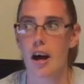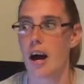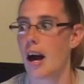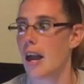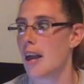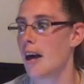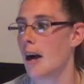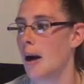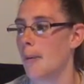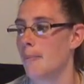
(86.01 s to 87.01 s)
I,
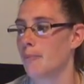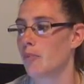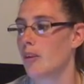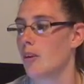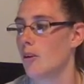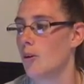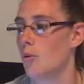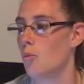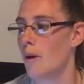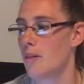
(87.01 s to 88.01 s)
um,
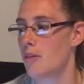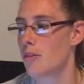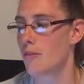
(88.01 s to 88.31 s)
with